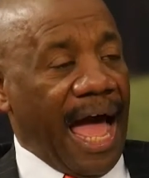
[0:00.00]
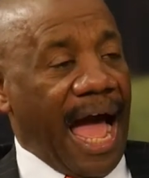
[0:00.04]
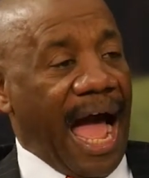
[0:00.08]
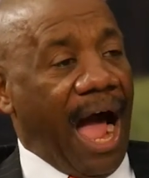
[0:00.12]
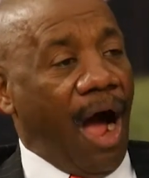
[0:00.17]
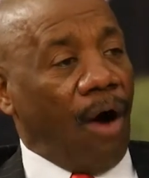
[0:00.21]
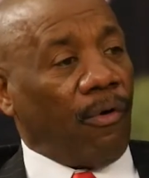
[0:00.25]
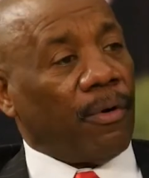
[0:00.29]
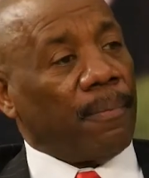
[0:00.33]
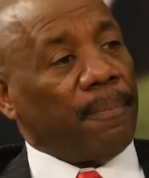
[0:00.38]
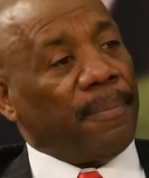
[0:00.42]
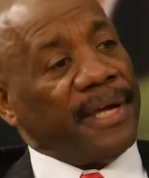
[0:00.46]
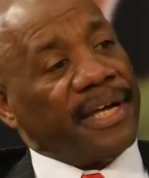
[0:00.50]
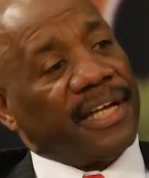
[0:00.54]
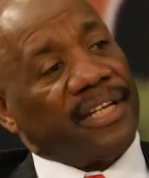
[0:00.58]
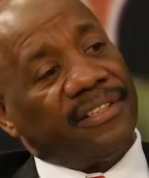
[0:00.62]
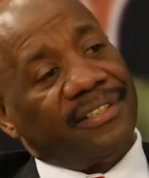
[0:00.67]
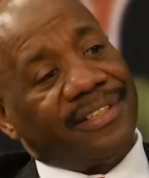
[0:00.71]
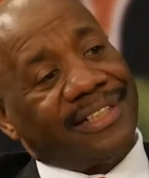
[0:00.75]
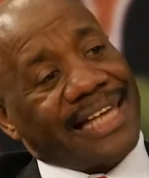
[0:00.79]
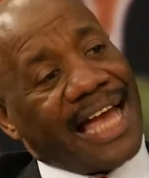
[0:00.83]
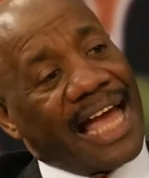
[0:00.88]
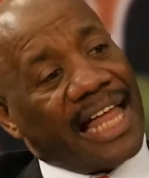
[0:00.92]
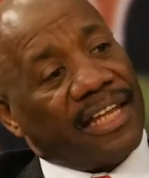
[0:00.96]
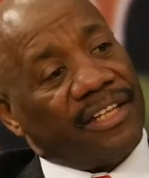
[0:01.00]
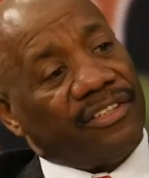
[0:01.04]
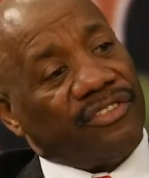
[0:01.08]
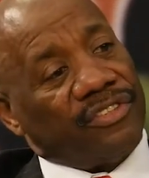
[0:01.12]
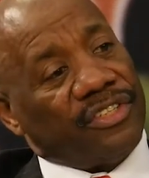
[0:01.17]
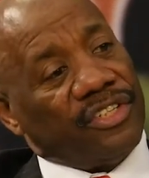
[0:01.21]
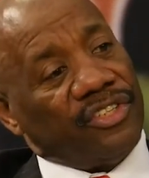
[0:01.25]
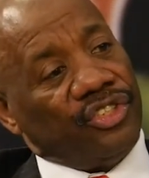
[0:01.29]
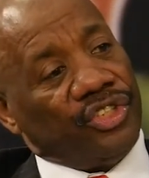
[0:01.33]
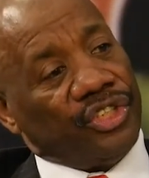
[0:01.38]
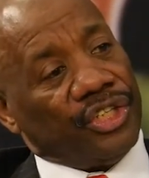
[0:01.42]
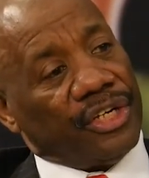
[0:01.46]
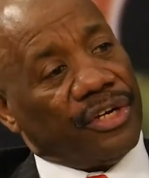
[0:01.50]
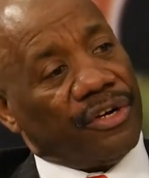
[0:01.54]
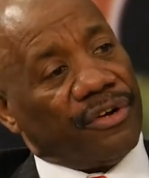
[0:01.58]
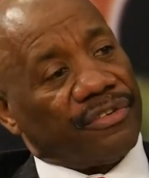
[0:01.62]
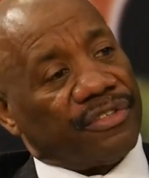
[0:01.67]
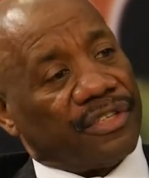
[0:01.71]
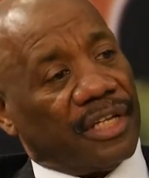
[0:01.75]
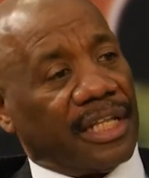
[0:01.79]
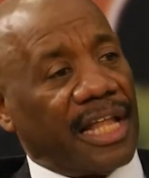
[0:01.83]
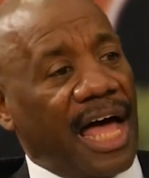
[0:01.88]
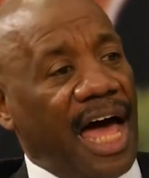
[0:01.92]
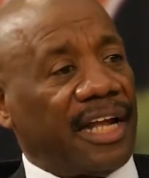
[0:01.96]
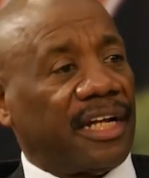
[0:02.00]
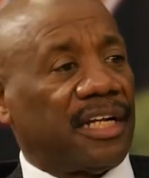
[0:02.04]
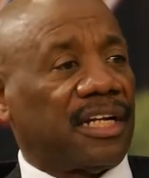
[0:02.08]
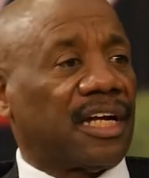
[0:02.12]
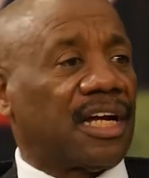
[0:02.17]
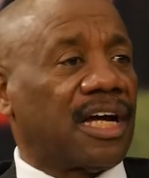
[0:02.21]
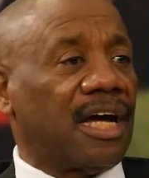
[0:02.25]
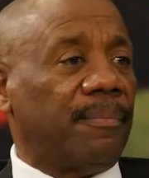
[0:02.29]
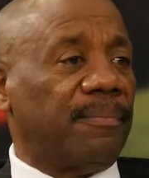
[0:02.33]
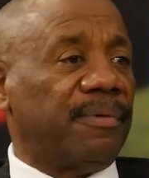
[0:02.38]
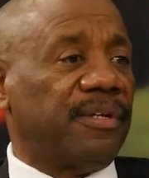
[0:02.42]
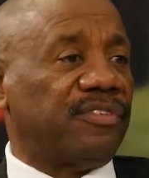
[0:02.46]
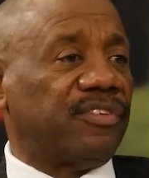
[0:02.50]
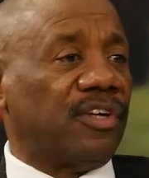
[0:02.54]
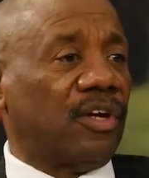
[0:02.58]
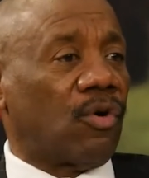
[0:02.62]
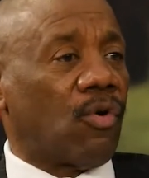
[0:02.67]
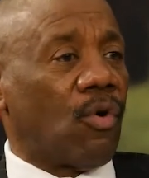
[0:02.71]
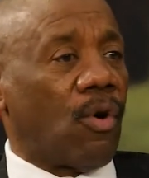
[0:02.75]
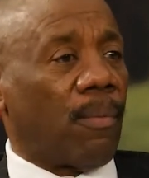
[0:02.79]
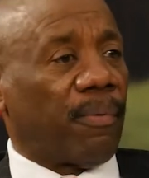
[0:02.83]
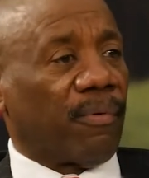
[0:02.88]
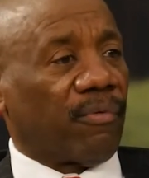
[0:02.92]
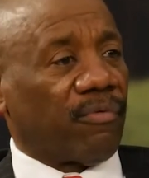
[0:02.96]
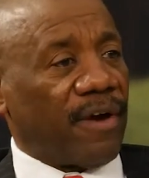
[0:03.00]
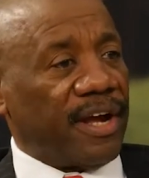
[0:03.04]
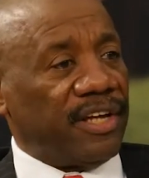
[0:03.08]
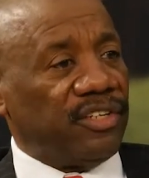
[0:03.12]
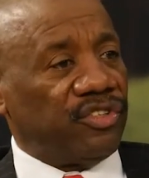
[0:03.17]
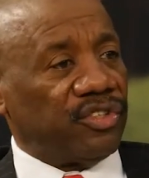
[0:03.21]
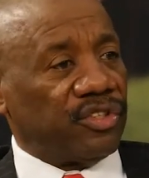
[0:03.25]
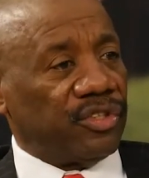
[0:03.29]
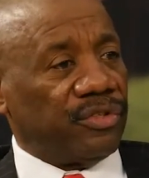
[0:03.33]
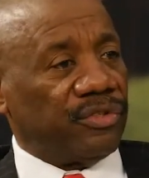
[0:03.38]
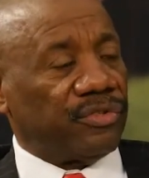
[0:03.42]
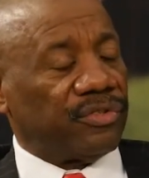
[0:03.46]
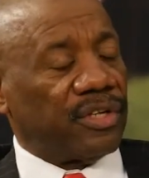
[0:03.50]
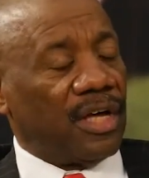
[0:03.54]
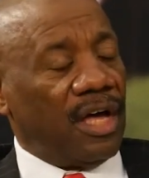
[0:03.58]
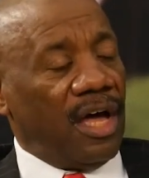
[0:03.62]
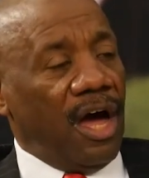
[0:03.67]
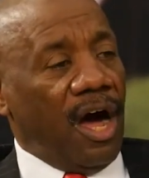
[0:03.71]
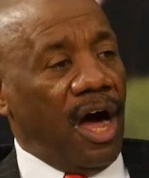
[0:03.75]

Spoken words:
Our biggest challenge this year is a lot of the companies and corporations